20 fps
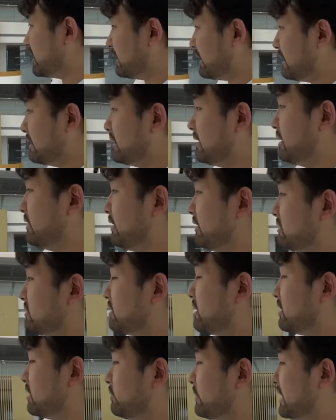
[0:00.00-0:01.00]
a lot of people
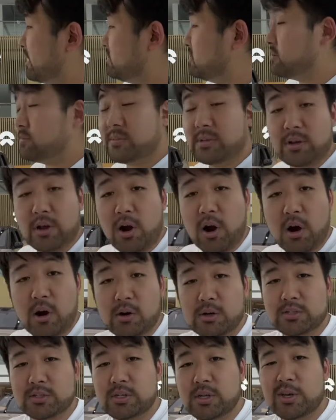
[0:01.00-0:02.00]
hated him for
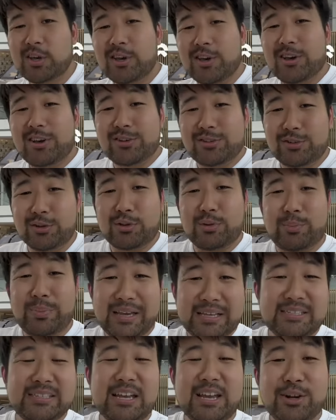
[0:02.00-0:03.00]
saying those kind of
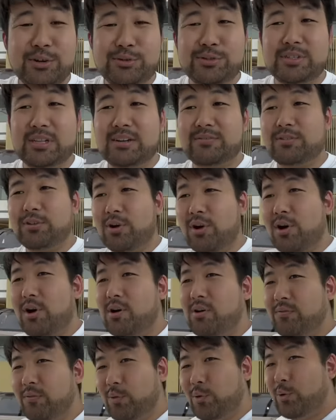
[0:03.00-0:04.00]
things. But
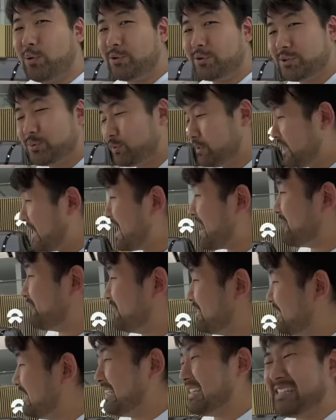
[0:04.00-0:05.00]
he has since
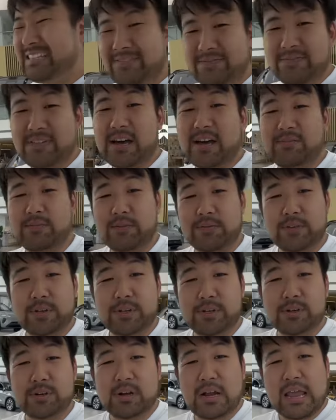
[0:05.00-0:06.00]
apologized
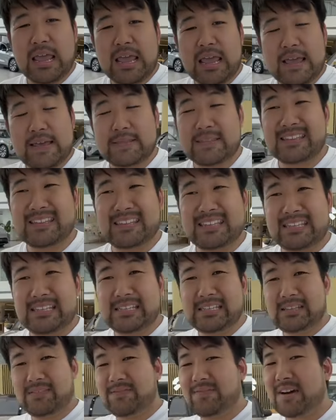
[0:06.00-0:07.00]
and
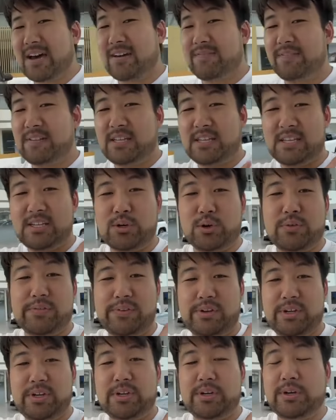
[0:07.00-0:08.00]
recently, you know, with all these
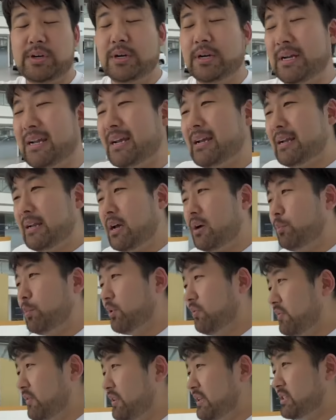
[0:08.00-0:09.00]
live streams and
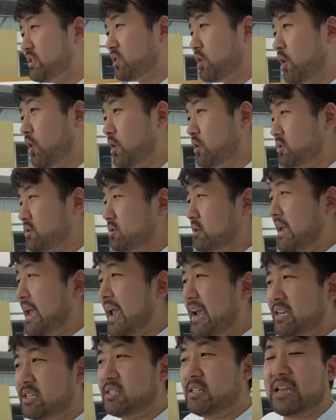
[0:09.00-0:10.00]
everything they're
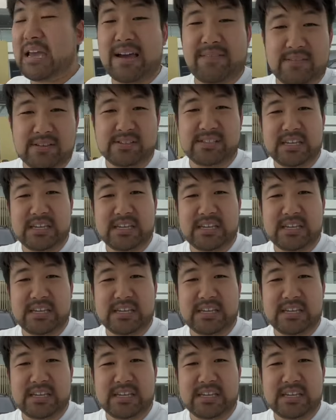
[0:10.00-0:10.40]
doing, and we're